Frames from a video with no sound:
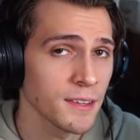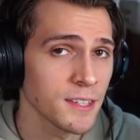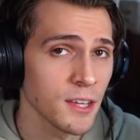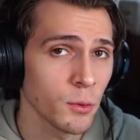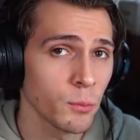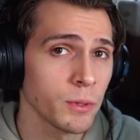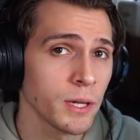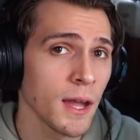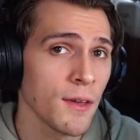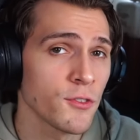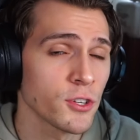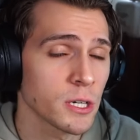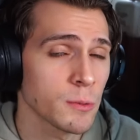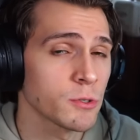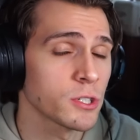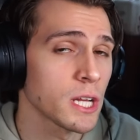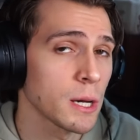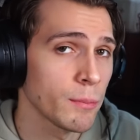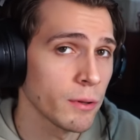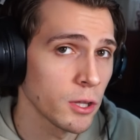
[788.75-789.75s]
Like I said, that will be in the
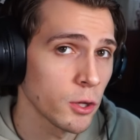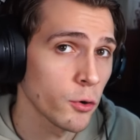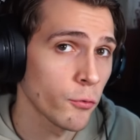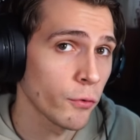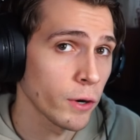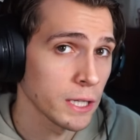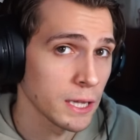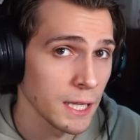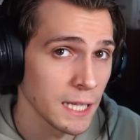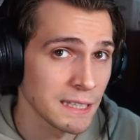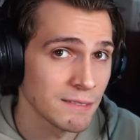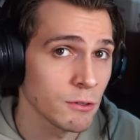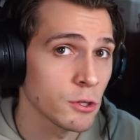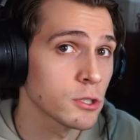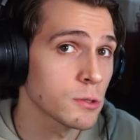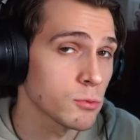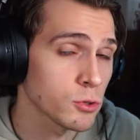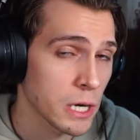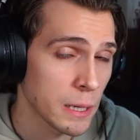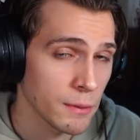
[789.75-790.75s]
description down below. Don't forget to like the
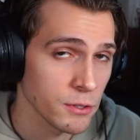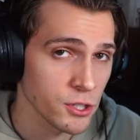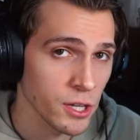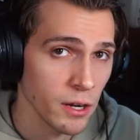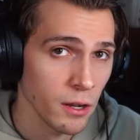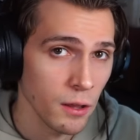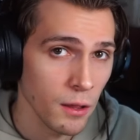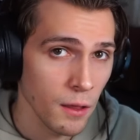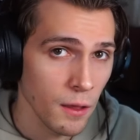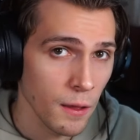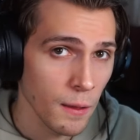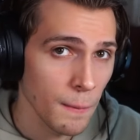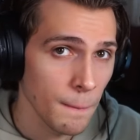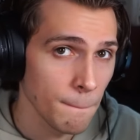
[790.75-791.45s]
video, subscribe to the channel.